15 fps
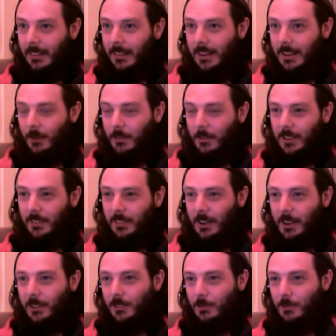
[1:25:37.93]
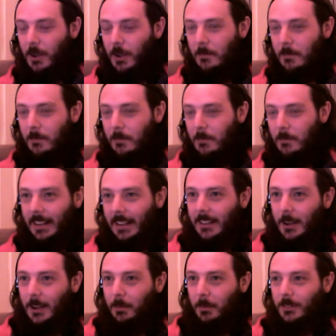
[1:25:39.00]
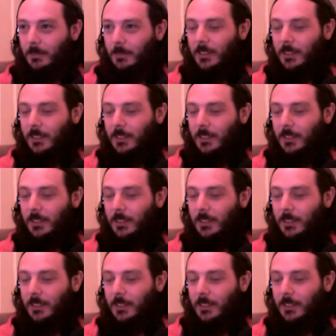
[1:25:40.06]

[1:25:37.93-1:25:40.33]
We signed the guy as a right back, and he ended up